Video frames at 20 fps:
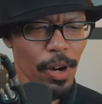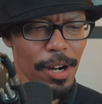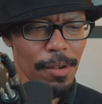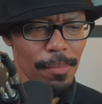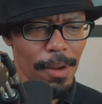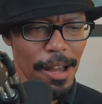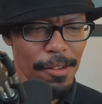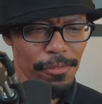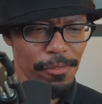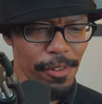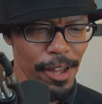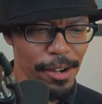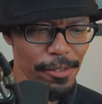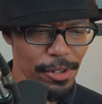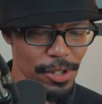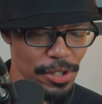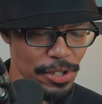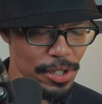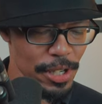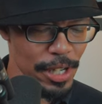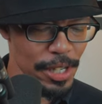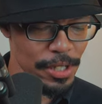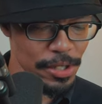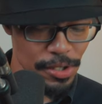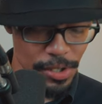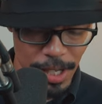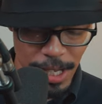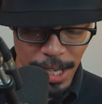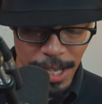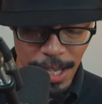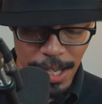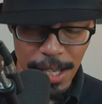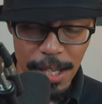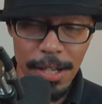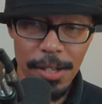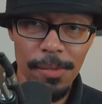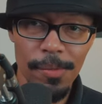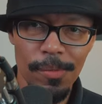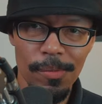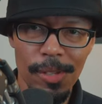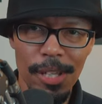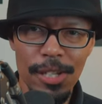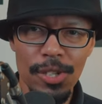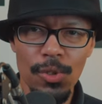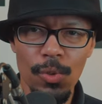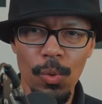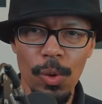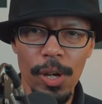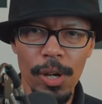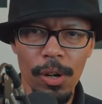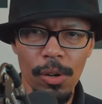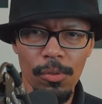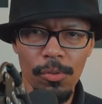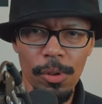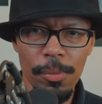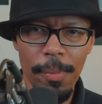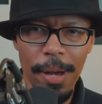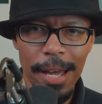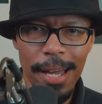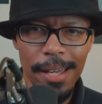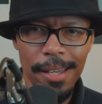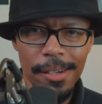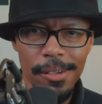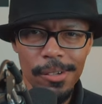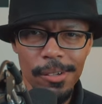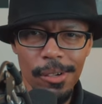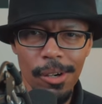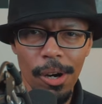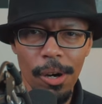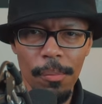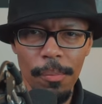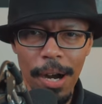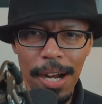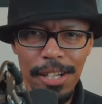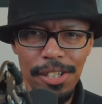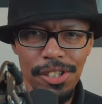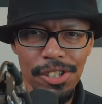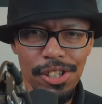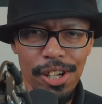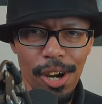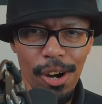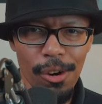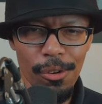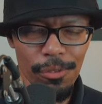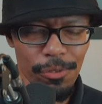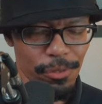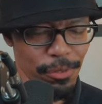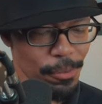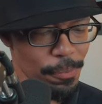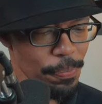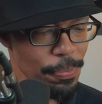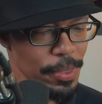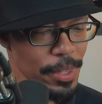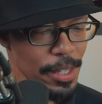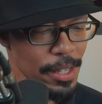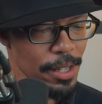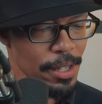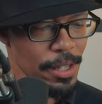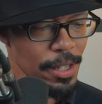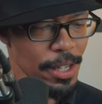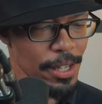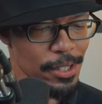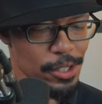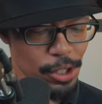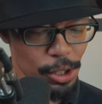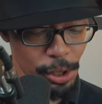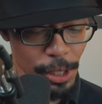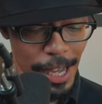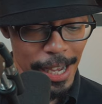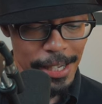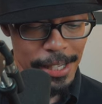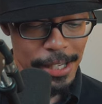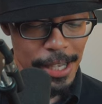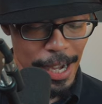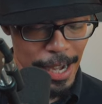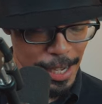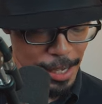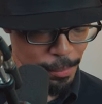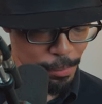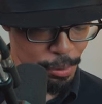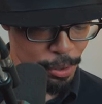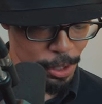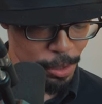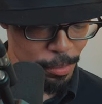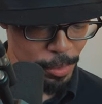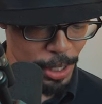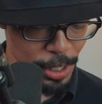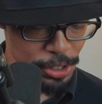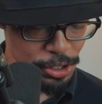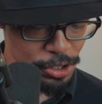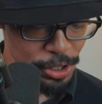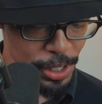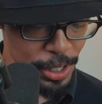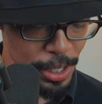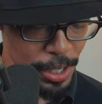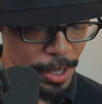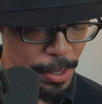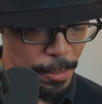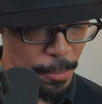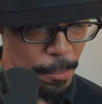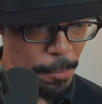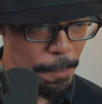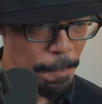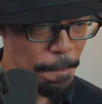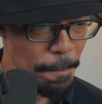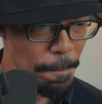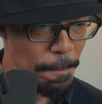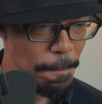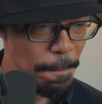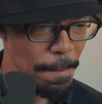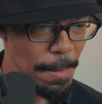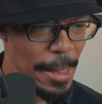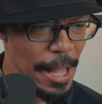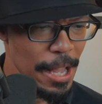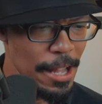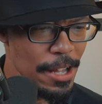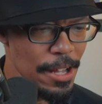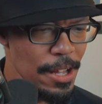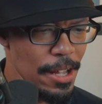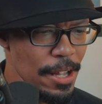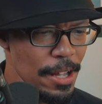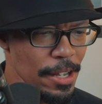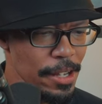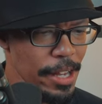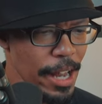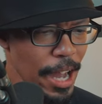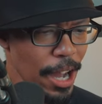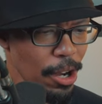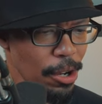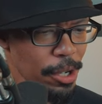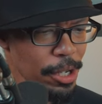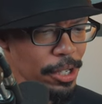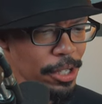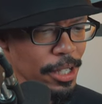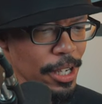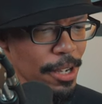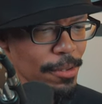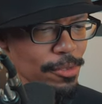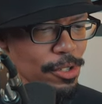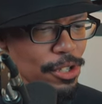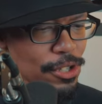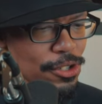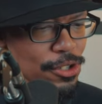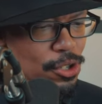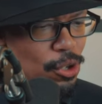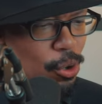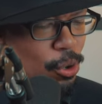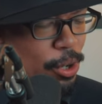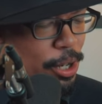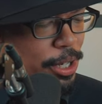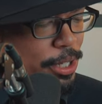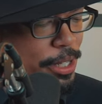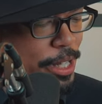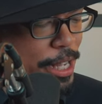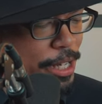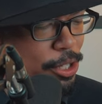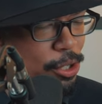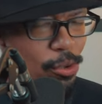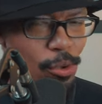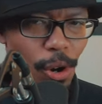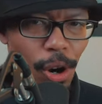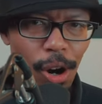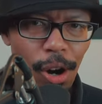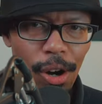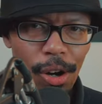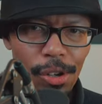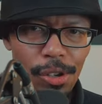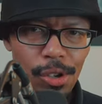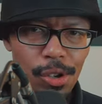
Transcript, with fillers: one of my favorite scents, and this will remain on my shelf until I die, pretty much. Now here comes the story that you all